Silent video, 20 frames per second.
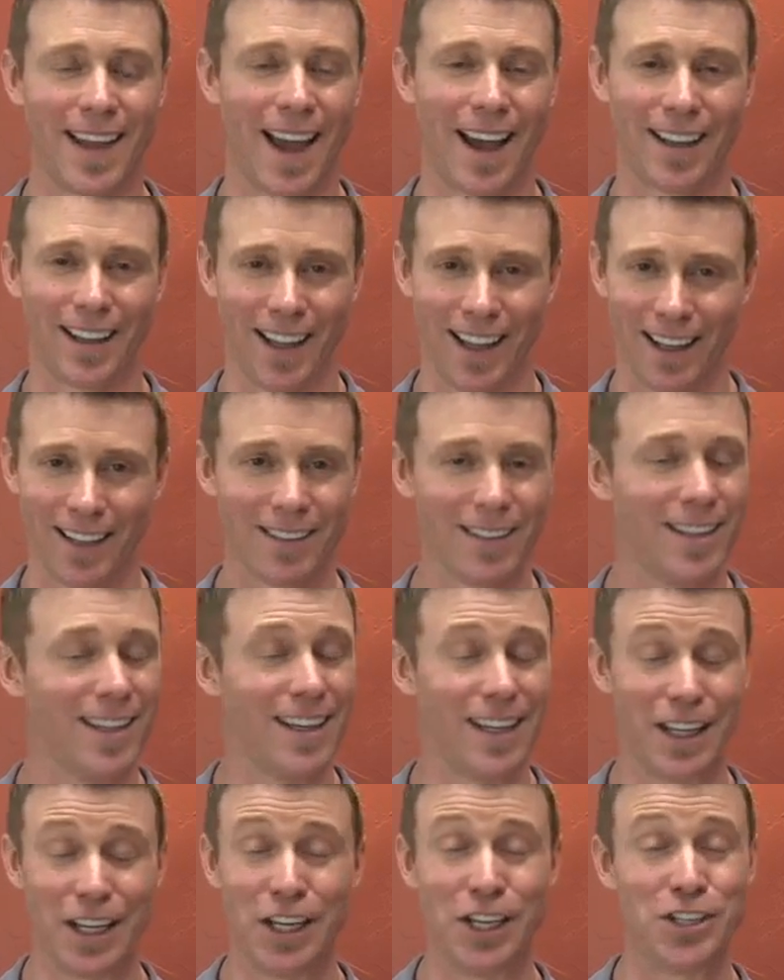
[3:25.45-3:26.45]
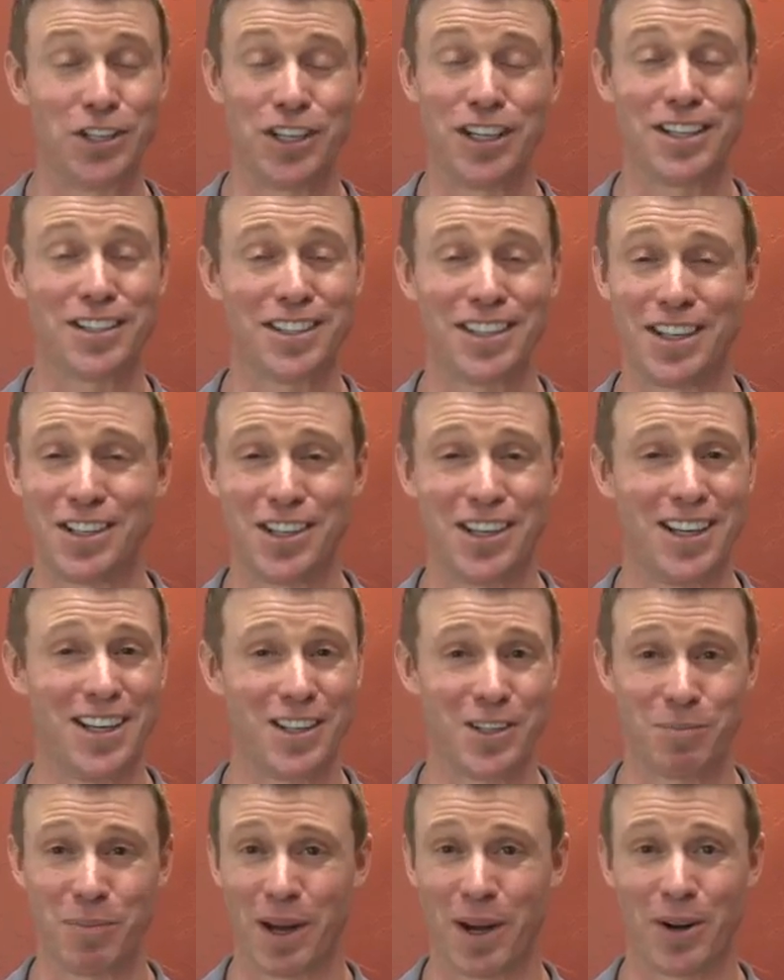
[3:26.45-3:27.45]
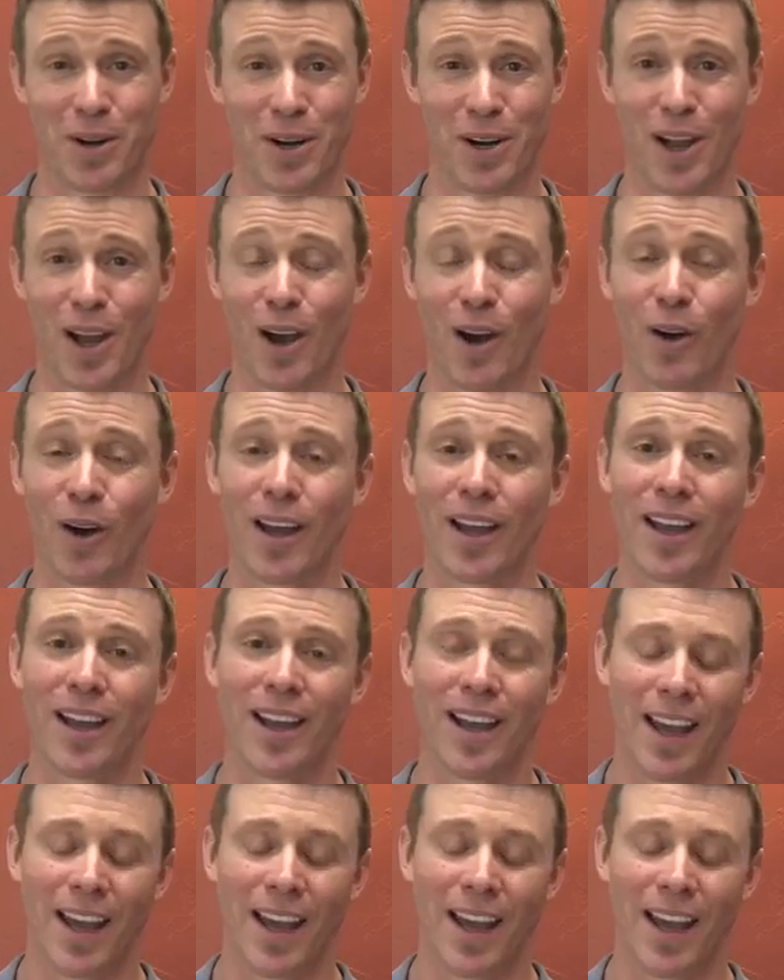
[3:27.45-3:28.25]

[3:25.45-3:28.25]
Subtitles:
gallate. EGCG is better to know.